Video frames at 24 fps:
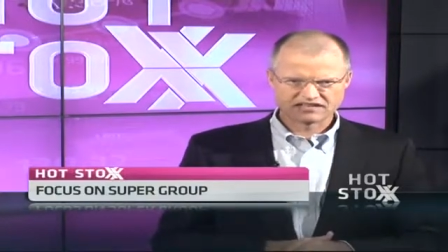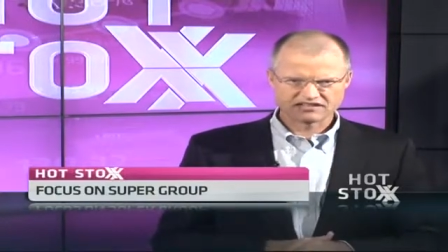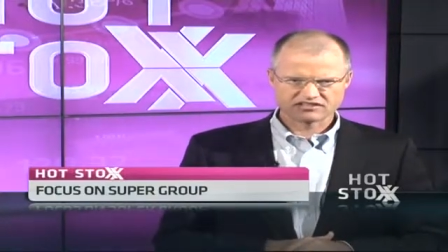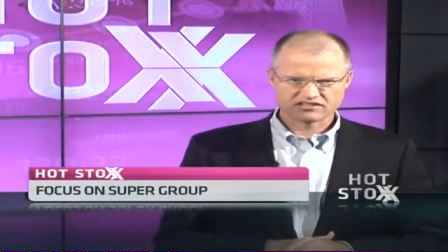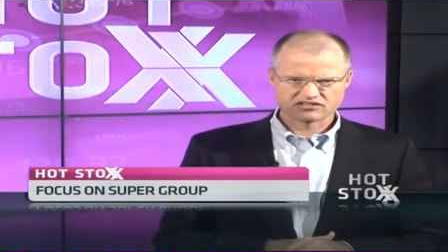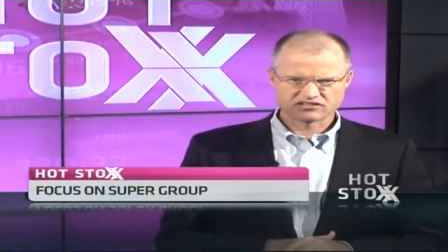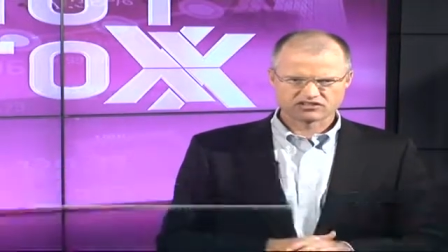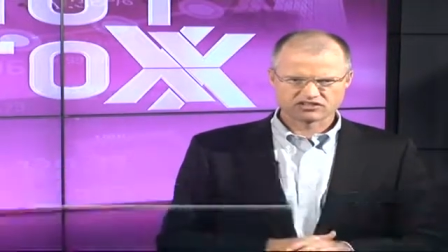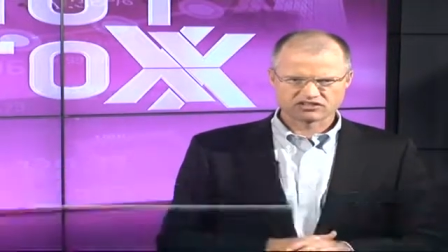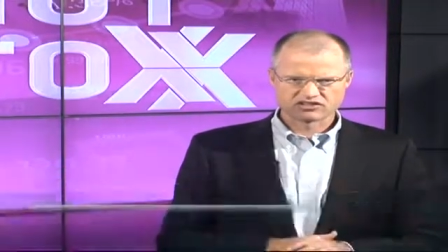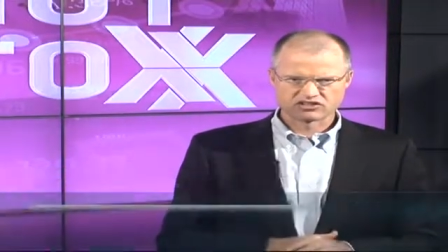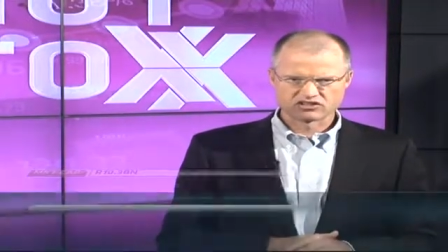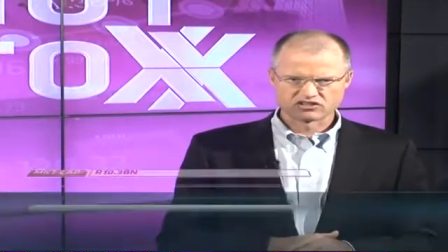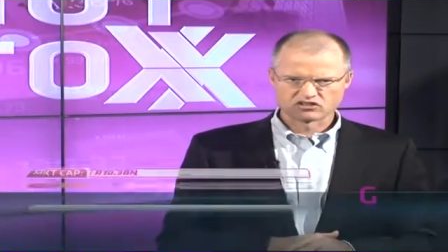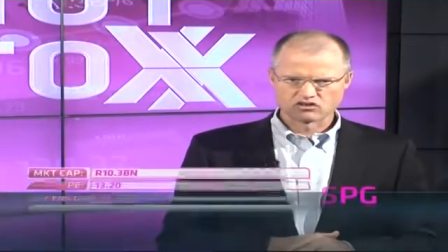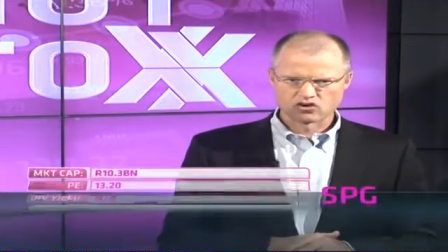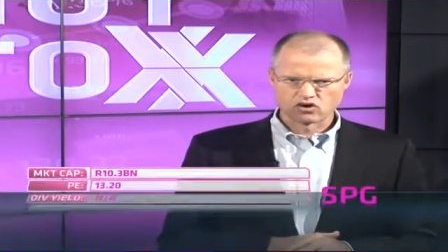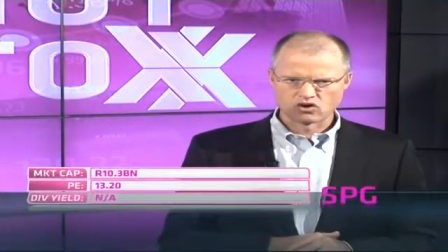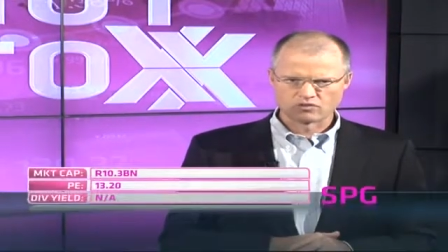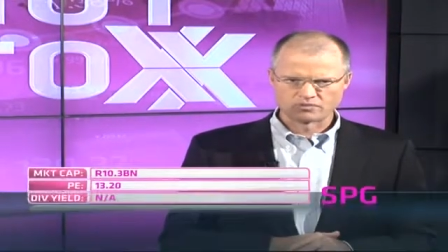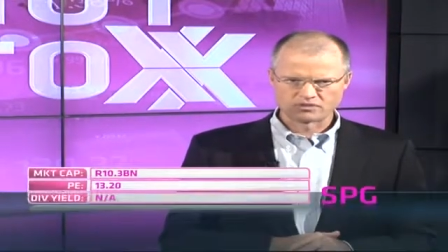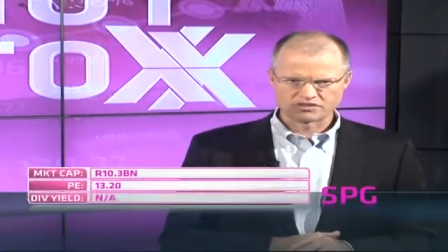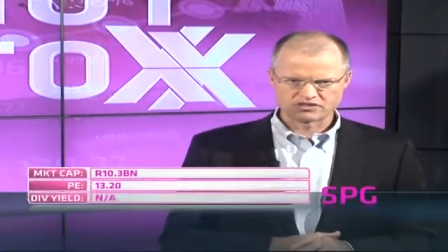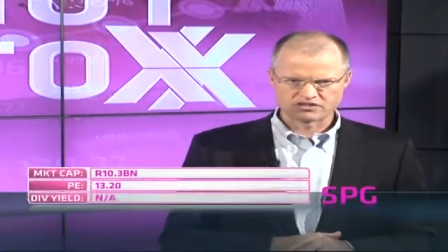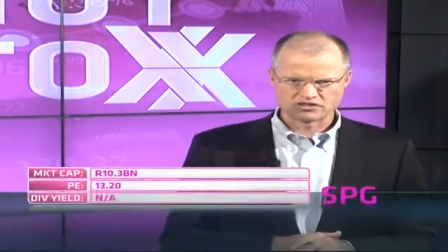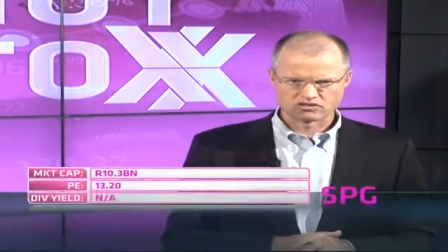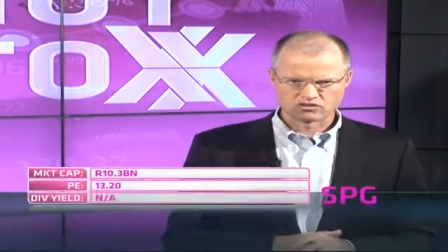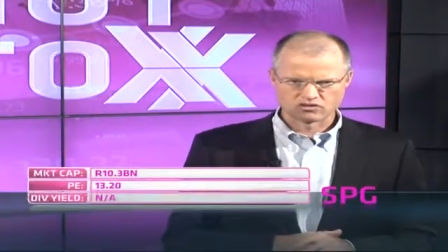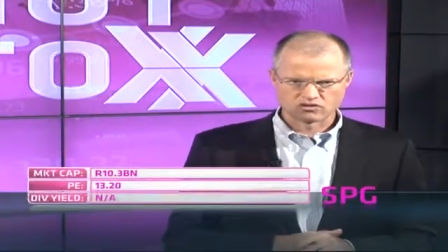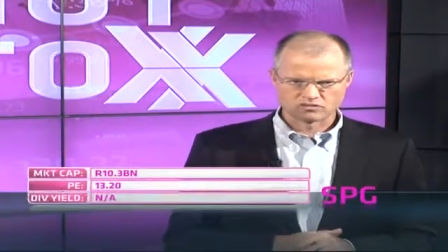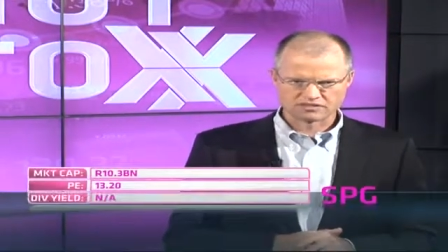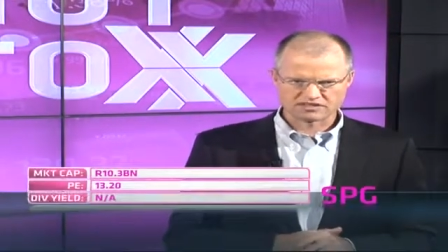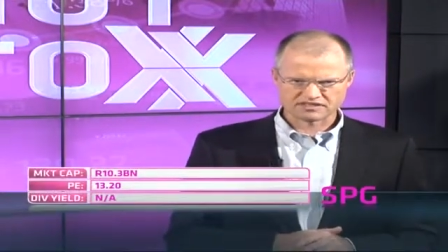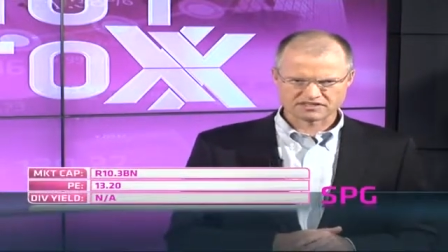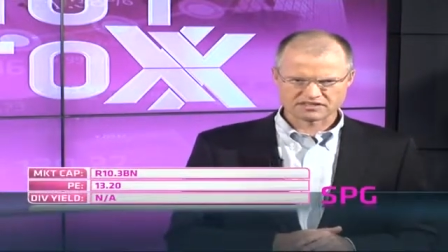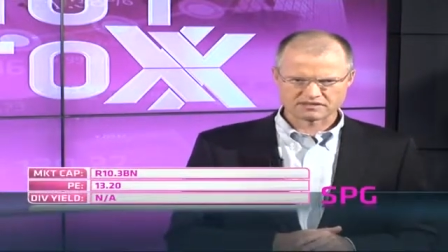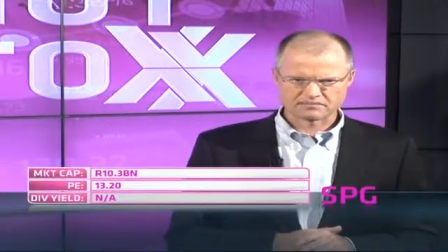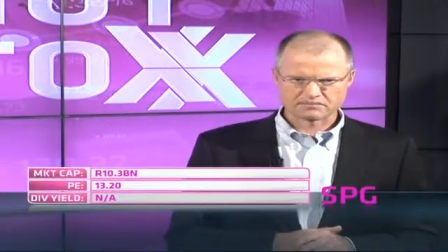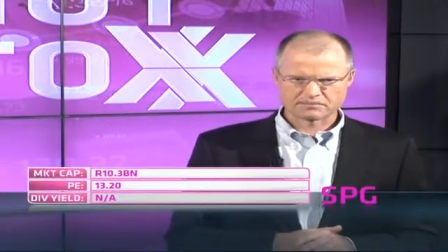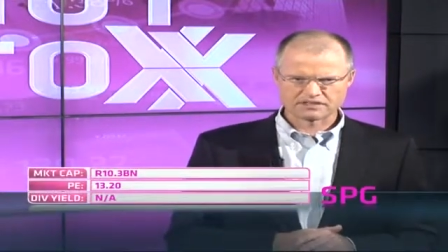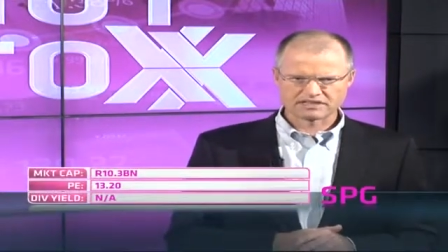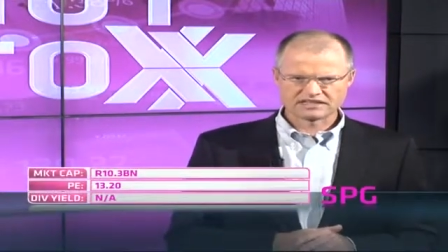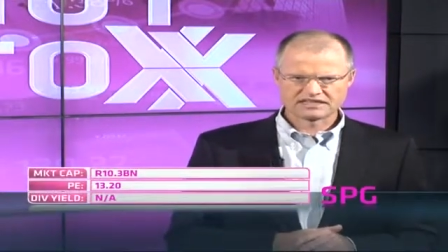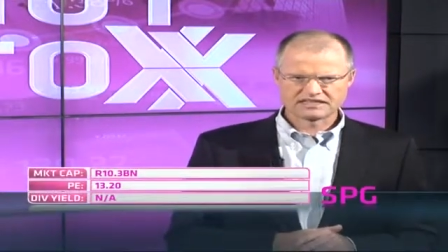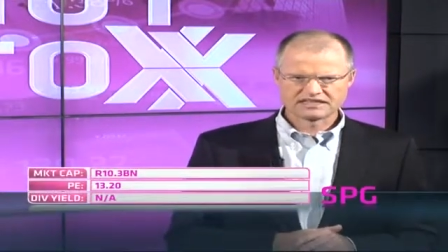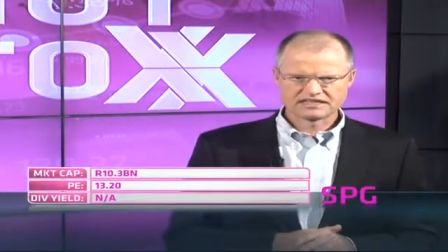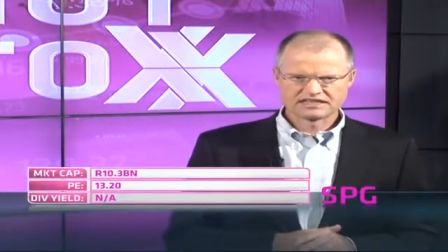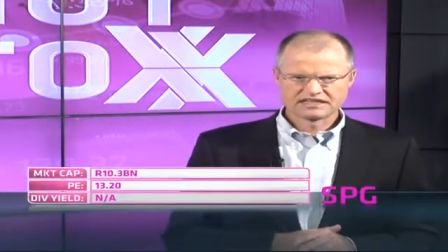so not an enormous
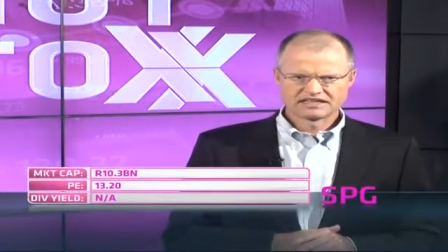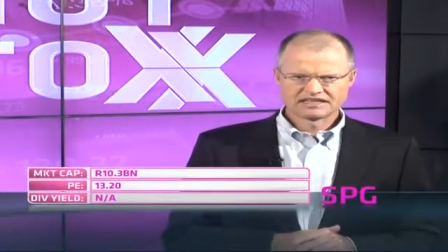company,